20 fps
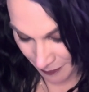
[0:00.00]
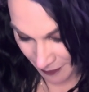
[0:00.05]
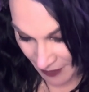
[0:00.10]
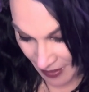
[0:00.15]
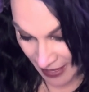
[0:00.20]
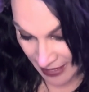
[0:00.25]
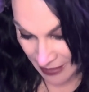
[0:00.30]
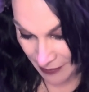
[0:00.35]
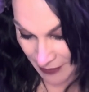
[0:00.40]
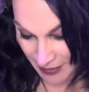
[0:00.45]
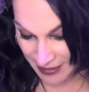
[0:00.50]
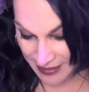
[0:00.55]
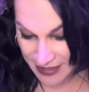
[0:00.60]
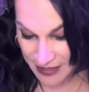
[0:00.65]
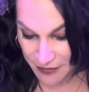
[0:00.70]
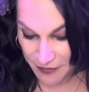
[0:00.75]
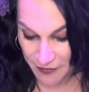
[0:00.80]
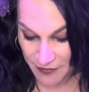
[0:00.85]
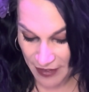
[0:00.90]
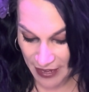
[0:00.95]
I am in
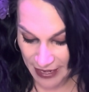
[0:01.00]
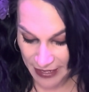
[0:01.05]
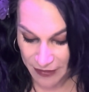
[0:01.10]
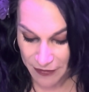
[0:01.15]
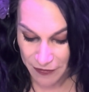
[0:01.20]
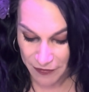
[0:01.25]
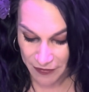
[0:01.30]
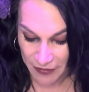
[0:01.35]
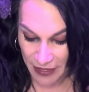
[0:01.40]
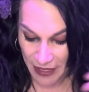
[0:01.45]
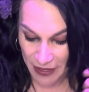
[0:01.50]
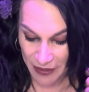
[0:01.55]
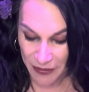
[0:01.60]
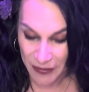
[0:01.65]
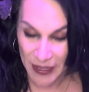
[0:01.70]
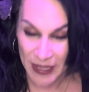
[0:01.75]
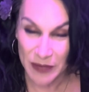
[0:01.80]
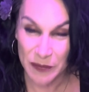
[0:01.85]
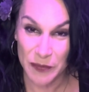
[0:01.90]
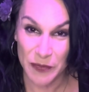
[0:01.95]
divine flow
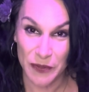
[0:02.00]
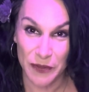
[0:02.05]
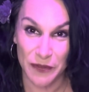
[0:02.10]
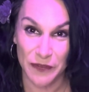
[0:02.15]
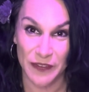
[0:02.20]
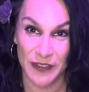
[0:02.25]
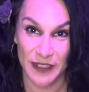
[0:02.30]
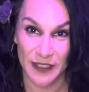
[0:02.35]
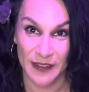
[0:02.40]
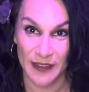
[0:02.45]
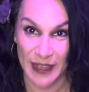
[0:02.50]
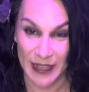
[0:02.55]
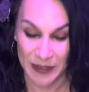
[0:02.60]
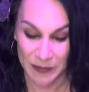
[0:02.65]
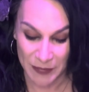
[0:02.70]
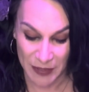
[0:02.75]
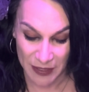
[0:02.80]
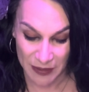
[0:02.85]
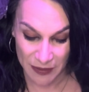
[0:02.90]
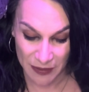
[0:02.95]
and move in
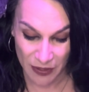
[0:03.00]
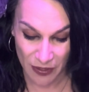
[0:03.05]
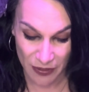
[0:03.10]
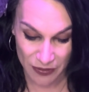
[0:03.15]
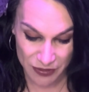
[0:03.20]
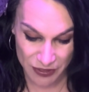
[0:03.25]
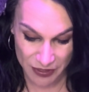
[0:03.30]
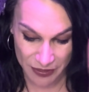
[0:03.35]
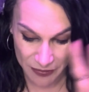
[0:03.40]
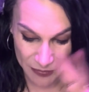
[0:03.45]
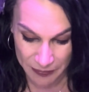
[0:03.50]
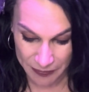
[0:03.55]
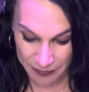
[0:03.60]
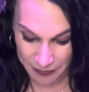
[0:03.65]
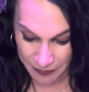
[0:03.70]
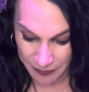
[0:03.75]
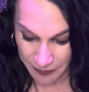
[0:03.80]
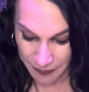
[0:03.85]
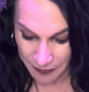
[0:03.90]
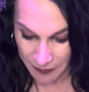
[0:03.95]
alignment. Card 2.
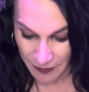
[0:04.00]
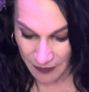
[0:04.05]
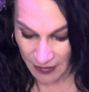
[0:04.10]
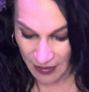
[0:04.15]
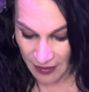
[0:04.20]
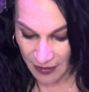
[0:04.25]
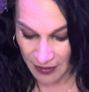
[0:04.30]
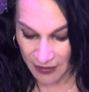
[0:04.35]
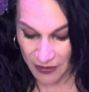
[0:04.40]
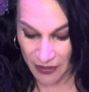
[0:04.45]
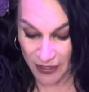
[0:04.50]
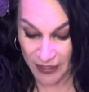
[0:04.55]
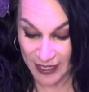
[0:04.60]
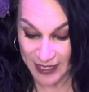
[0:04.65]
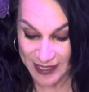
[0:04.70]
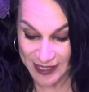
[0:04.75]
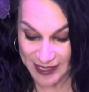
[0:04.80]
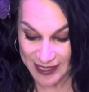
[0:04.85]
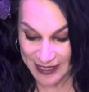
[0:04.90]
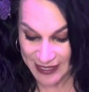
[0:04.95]
Card
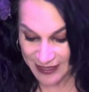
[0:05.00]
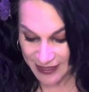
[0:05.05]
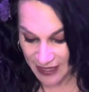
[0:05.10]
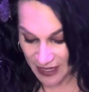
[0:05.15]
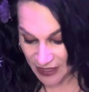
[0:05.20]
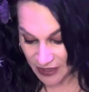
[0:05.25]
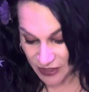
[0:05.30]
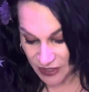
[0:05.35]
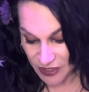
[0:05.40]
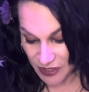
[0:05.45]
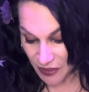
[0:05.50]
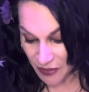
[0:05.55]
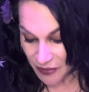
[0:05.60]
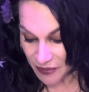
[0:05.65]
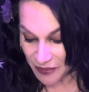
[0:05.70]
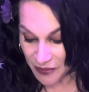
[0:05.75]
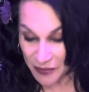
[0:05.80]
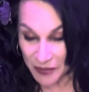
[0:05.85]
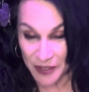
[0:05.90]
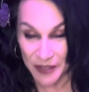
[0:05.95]
18, don't
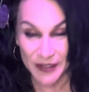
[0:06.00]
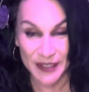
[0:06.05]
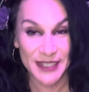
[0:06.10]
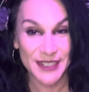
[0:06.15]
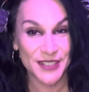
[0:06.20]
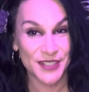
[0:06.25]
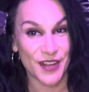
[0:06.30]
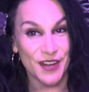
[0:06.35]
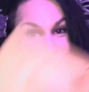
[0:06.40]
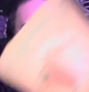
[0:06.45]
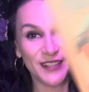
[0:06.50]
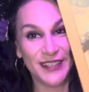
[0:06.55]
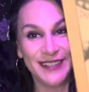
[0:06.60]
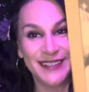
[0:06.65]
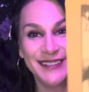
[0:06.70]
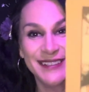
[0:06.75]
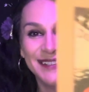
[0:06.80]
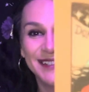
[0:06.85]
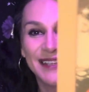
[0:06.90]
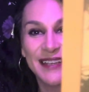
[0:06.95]
worry,
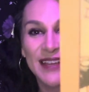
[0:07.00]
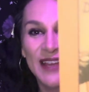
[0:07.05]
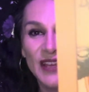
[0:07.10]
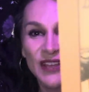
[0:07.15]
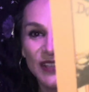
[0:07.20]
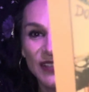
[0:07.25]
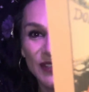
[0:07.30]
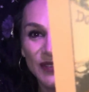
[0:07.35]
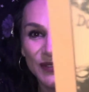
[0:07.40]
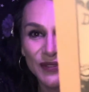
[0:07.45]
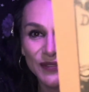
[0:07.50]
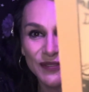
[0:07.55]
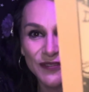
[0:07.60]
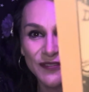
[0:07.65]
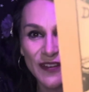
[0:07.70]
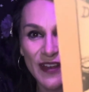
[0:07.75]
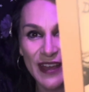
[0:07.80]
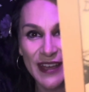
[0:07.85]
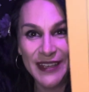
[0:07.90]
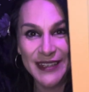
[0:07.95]
darling. You'll
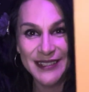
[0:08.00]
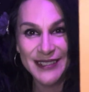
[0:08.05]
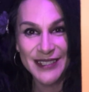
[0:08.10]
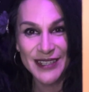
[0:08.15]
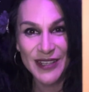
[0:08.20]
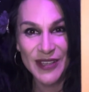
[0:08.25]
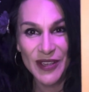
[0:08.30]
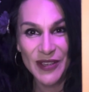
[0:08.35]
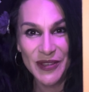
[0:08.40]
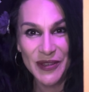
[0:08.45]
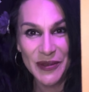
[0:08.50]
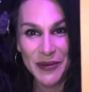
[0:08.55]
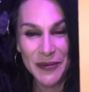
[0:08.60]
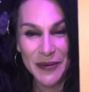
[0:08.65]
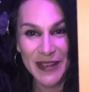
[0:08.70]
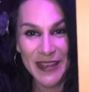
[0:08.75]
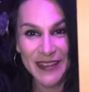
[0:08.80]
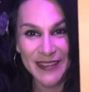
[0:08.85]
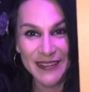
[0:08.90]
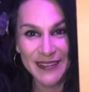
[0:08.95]
find your
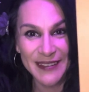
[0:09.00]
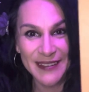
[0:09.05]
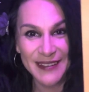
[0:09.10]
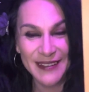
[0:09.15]
way.